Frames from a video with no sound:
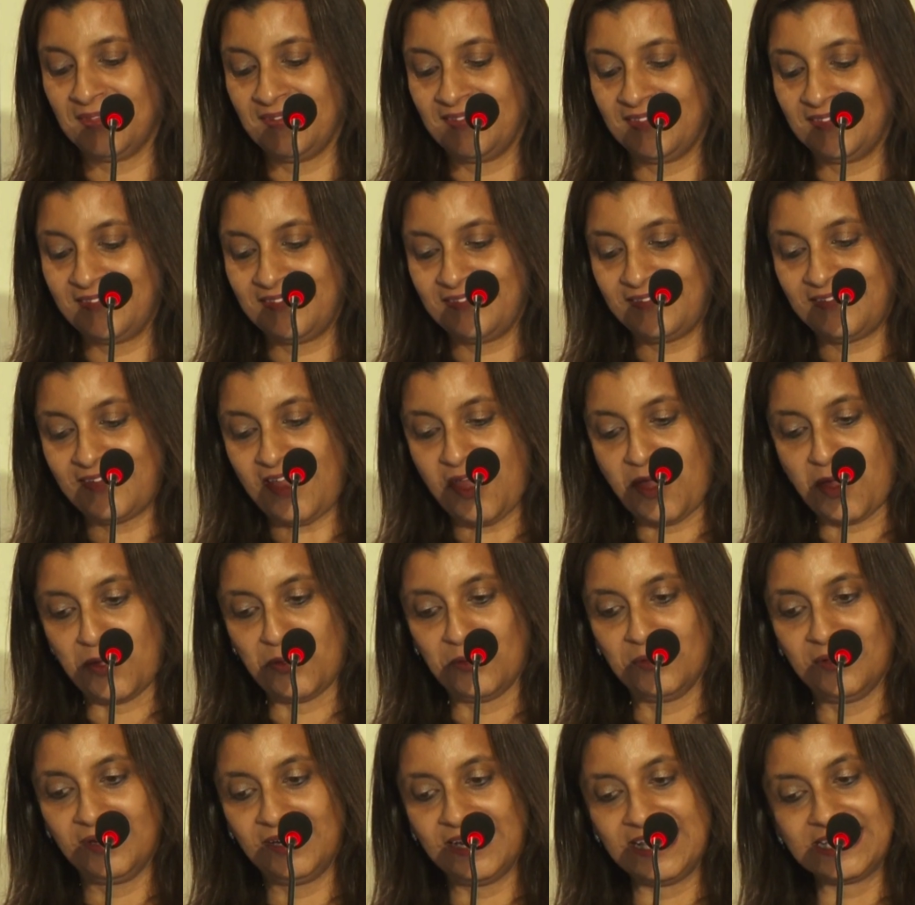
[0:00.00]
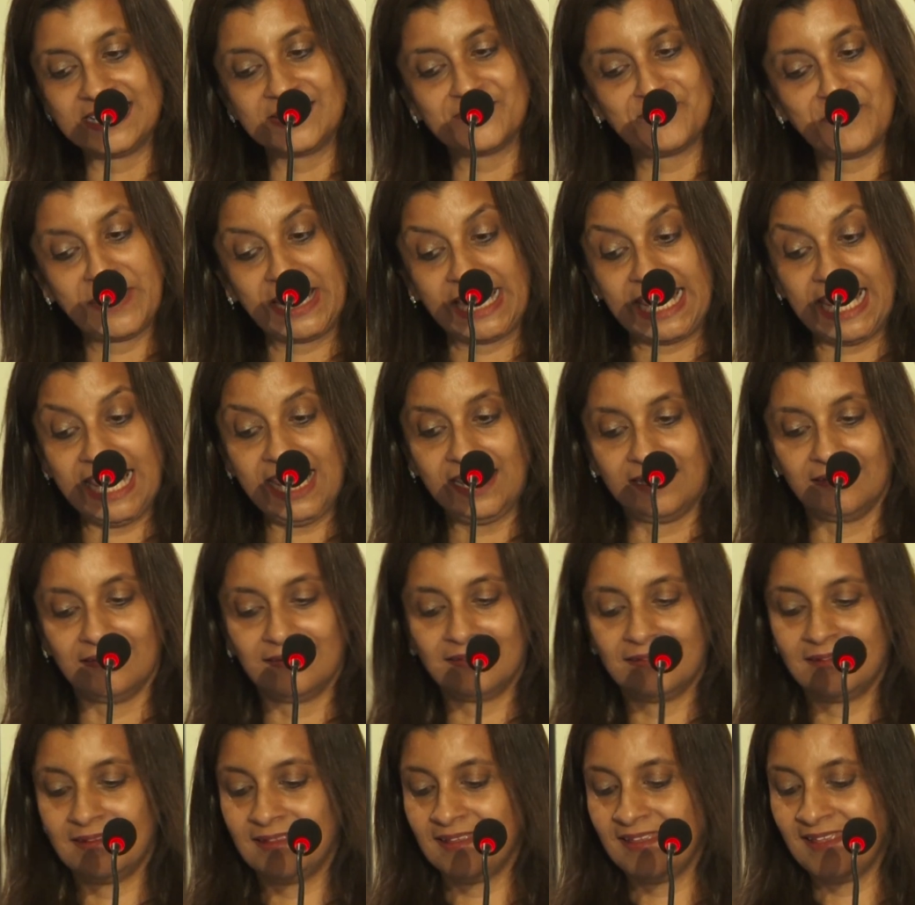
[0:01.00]
So let's begin.
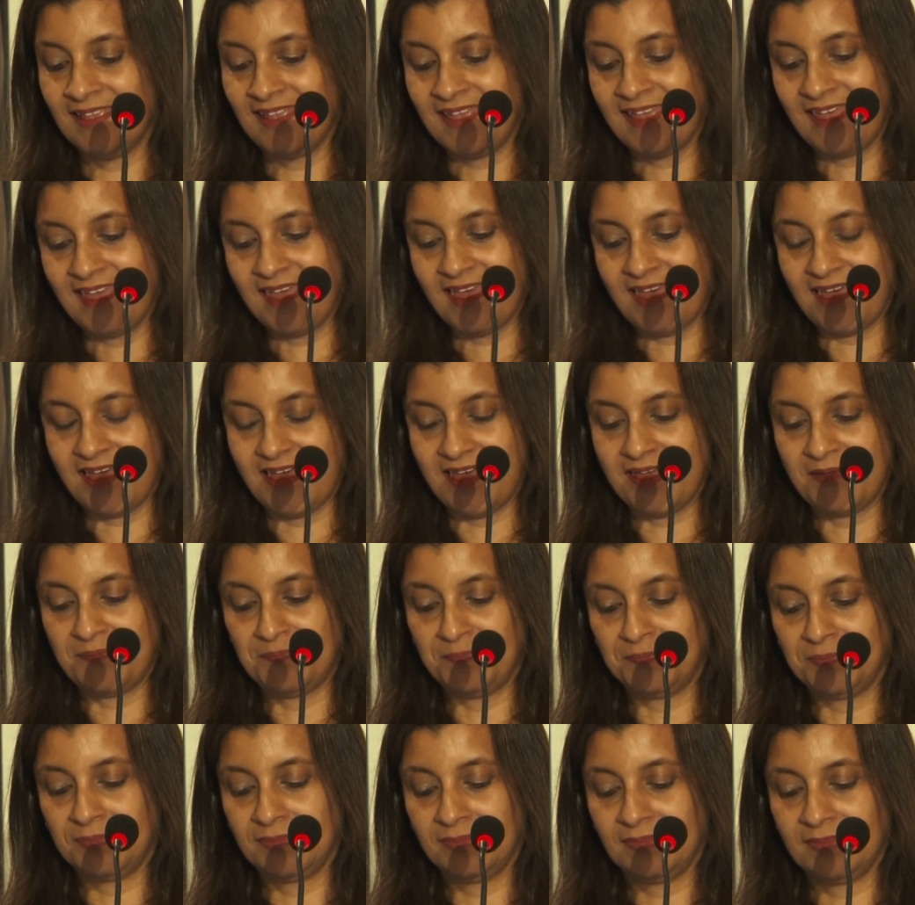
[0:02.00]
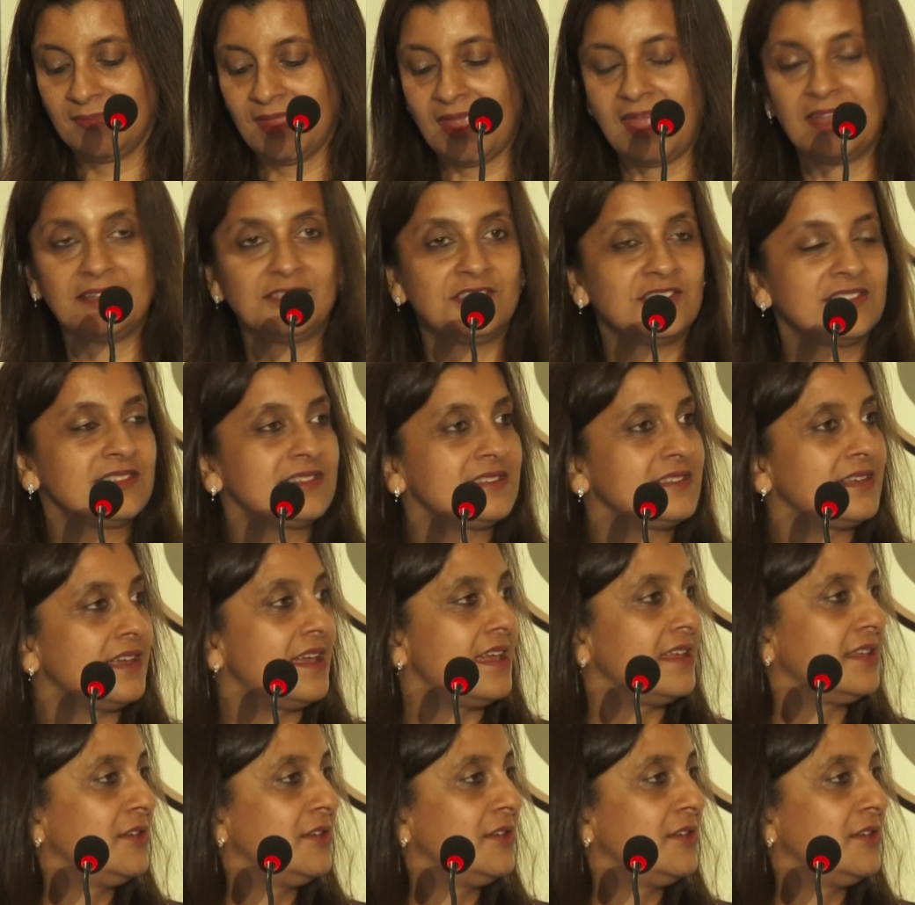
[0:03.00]
And just,